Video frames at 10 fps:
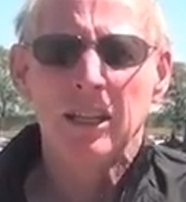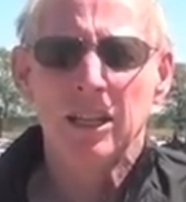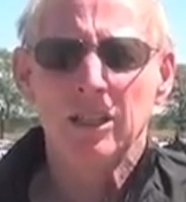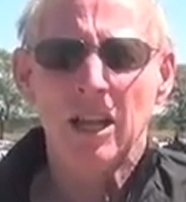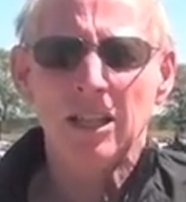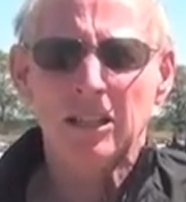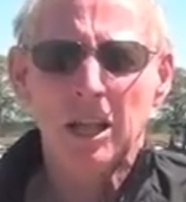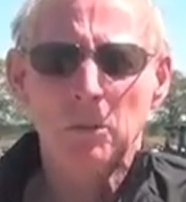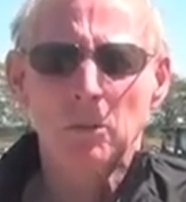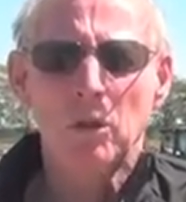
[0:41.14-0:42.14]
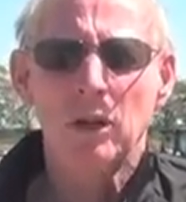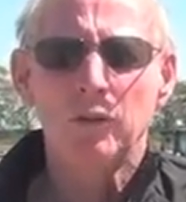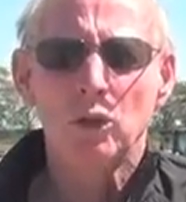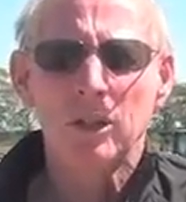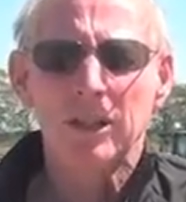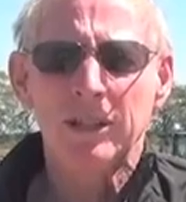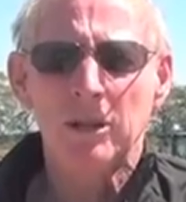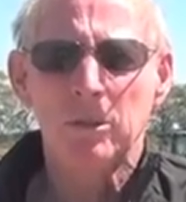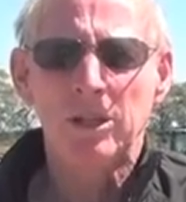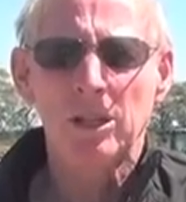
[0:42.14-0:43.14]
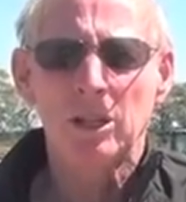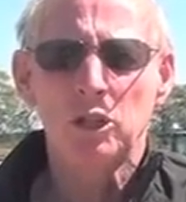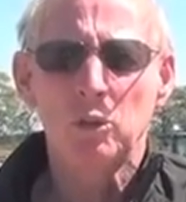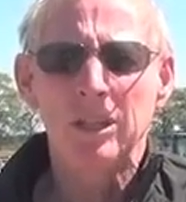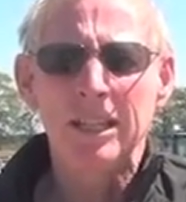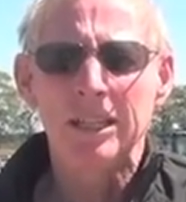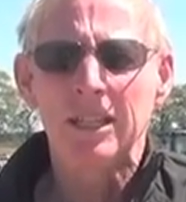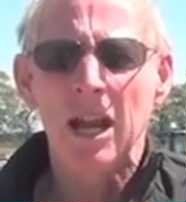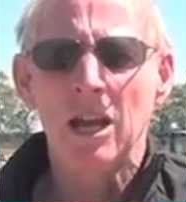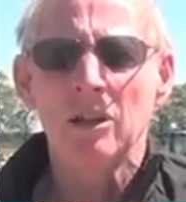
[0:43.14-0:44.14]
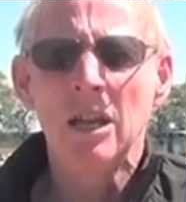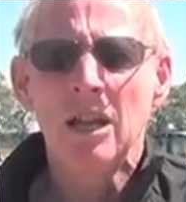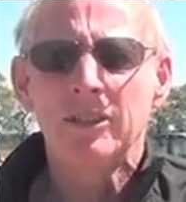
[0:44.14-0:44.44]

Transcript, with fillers: They are not capable of doing the type of tillage we need now.